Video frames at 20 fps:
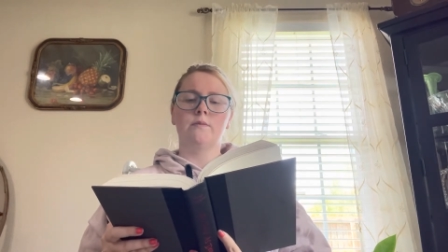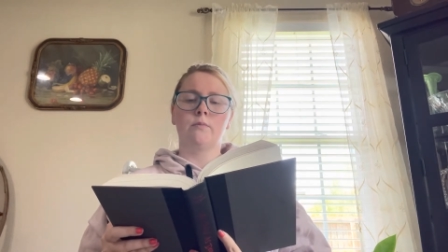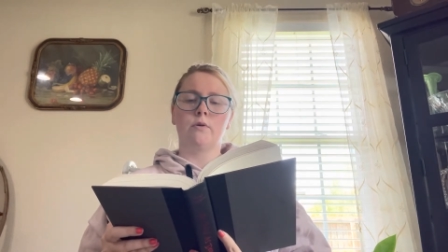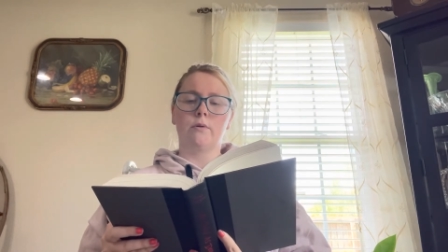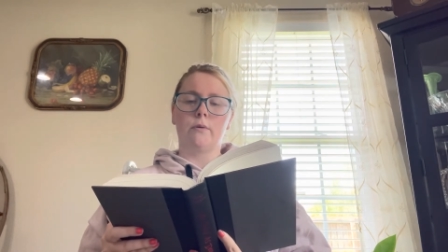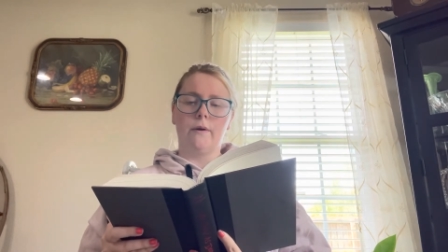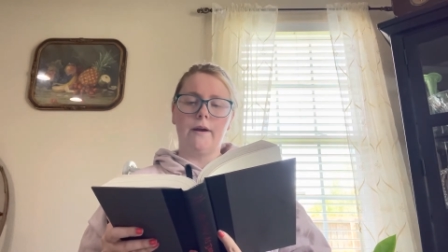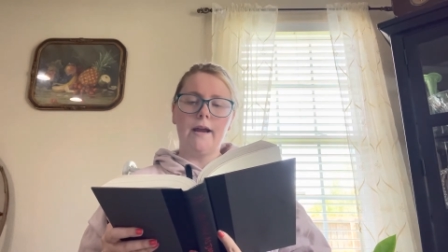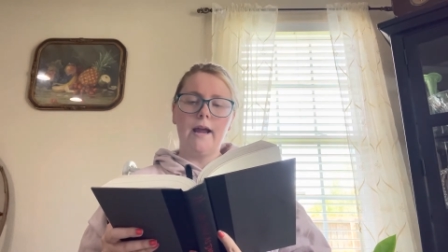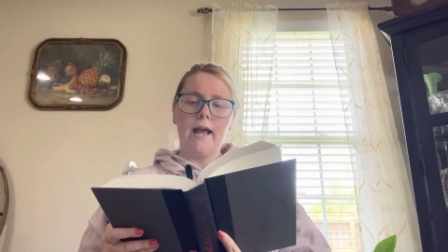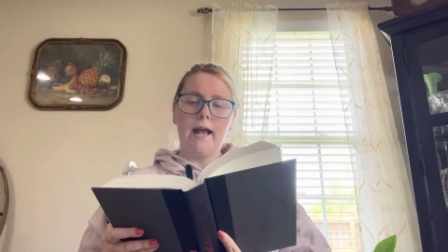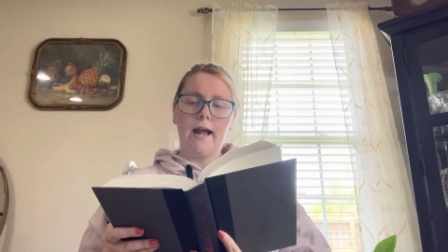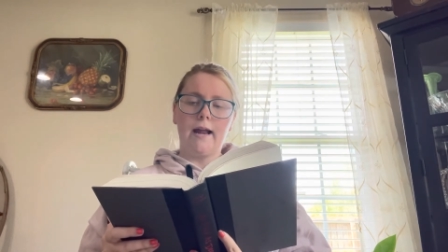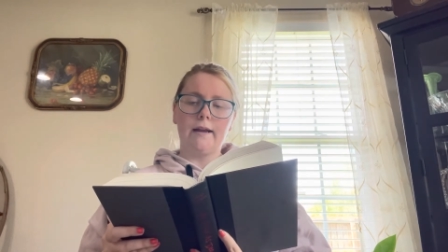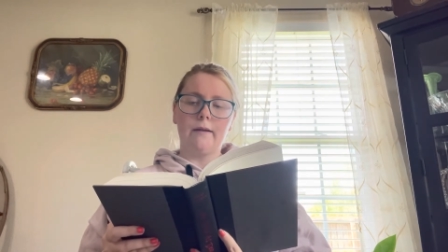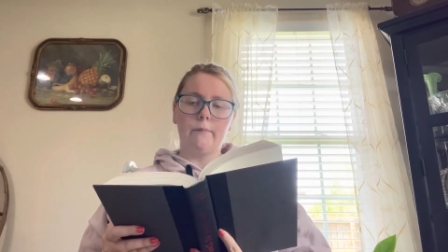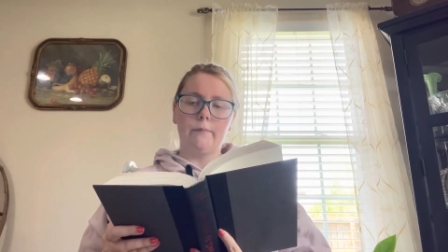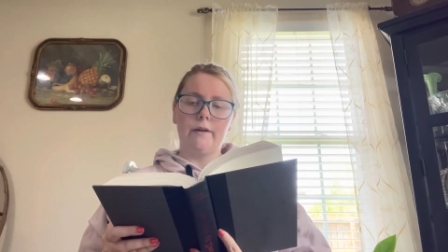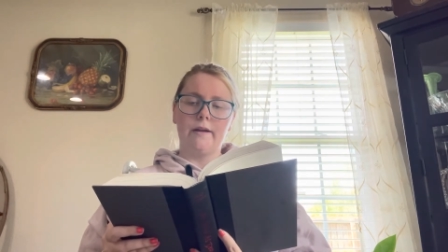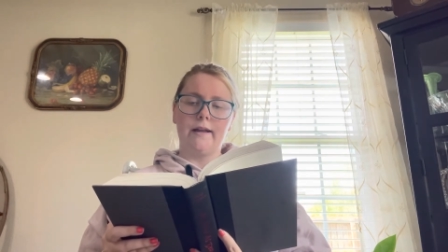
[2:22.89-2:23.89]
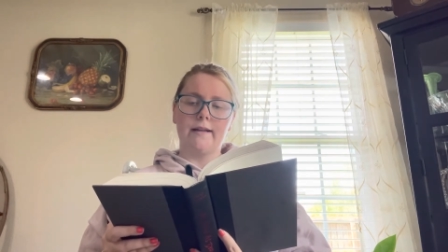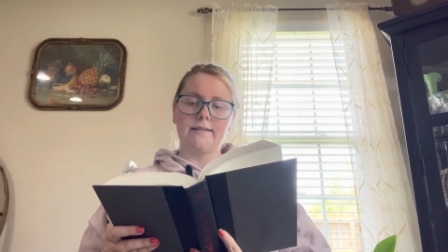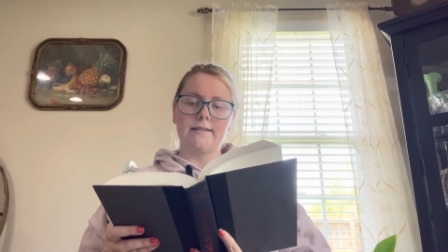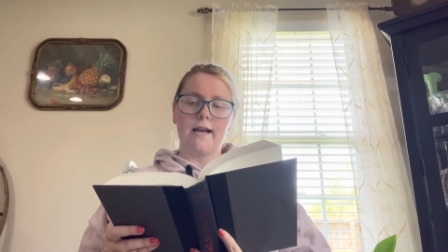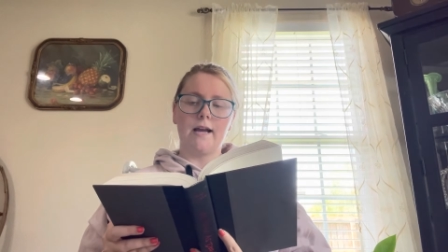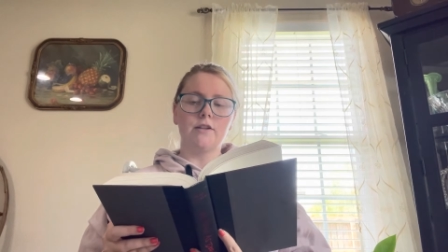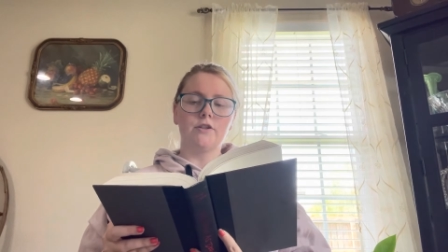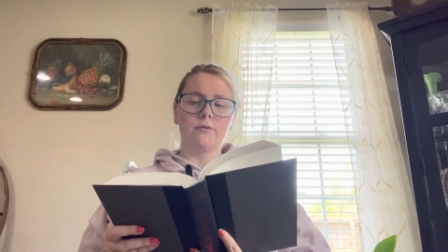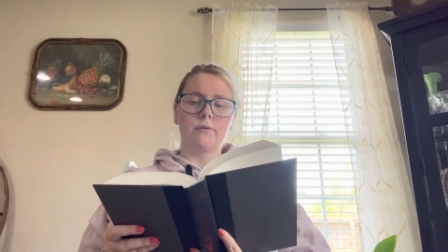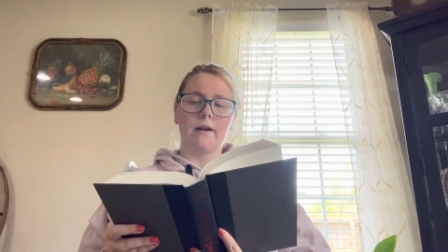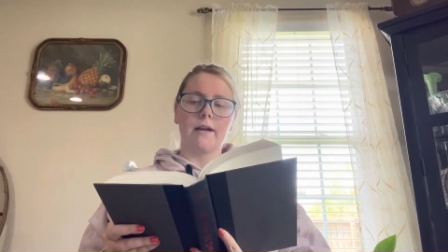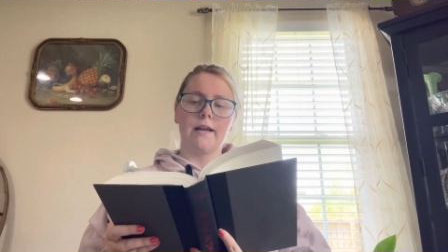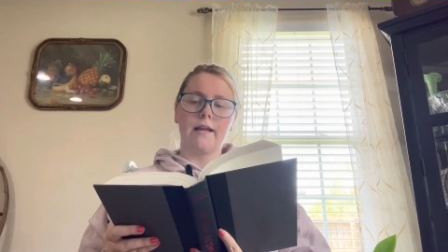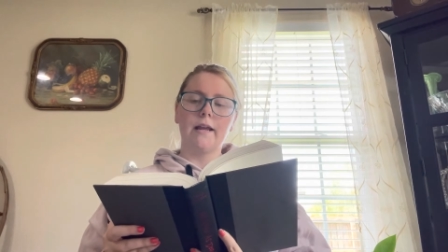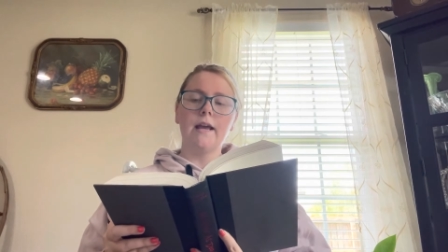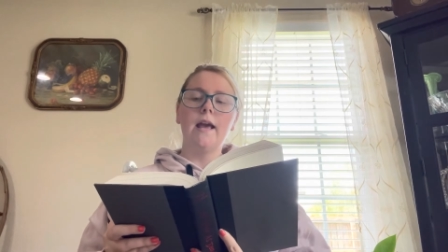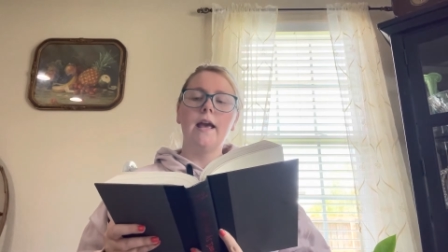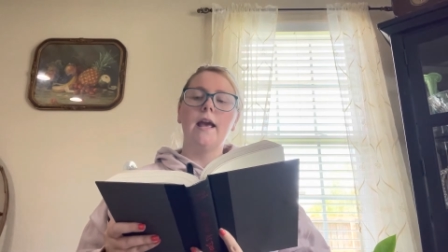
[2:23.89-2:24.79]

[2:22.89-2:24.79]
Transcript: Maria hadn't been exaggerating,